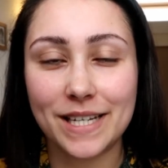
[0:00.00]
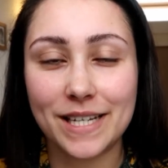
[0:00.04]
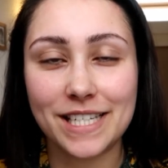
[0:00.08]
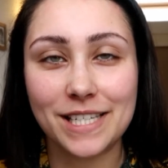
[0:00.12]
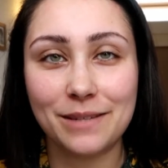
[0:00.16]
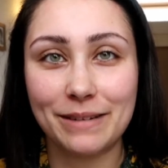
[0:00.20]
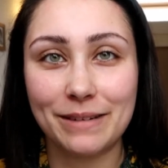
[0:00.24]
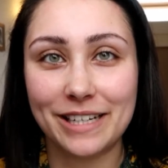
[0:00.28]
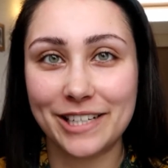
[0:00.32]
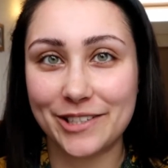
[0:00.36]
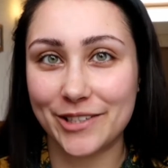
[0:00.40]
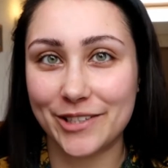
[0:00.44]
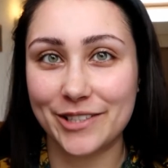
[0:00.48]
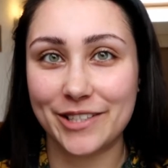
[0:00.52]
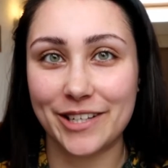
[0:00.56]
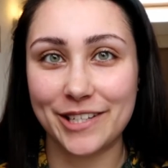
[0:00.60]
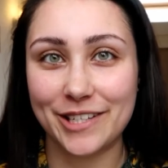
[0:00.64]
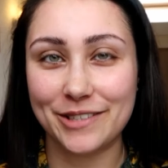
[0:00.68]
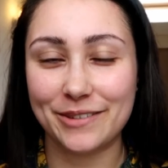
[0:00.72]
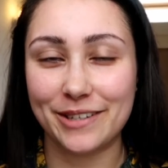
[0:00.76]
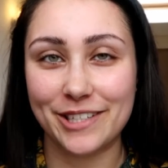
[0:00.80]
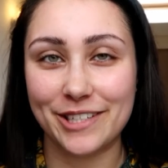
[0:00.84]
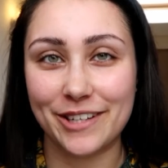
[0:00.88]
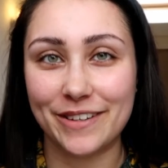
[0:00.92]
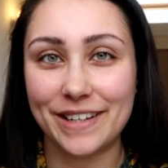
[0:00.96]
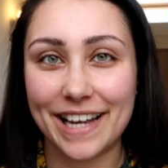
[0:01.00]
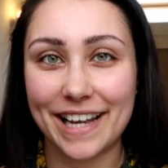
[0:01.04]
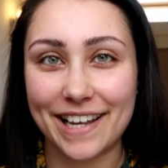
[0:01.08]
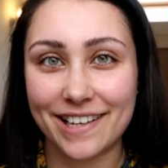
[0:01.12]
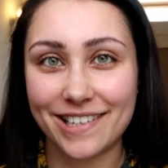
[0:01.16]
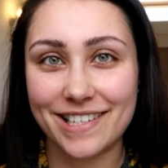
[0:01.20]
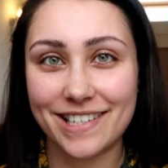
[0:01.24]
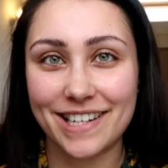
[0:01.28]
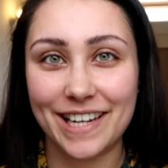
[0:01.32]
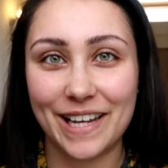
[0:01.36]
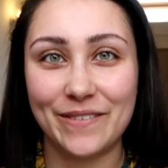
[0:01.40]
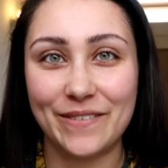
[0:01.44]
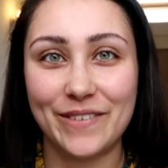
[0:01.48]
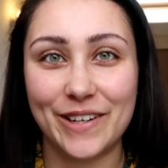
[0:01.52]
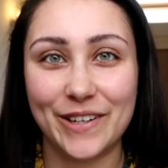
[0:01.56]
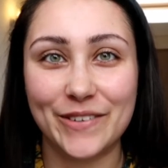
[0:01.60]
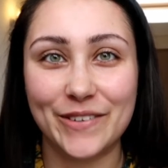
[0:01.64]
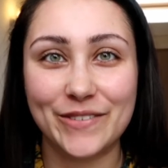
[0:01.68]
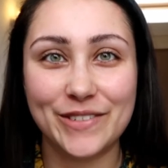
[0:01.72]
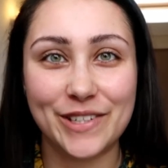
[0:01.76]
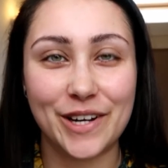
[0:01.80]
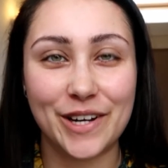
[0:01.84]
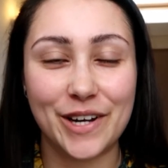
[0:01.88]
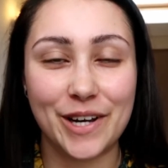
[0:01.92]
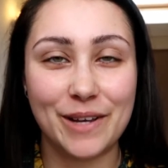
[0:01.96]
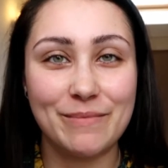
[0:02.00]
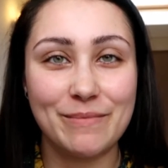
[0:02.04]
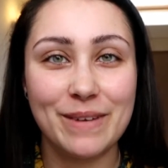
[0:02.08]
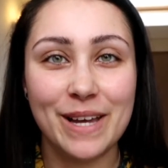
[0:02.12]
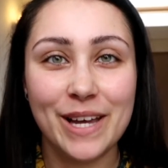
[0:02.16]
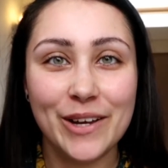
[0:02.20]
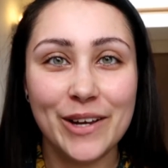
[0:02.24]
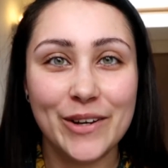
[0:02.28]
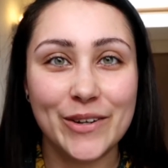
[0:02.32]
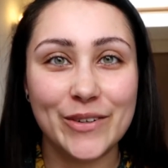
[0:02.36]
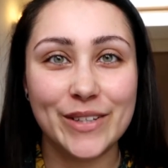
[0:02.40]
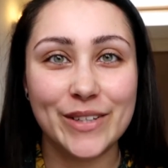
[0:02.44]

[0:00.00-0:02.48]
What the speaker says: 20 minutes or so, so I don't actually have a lot of time.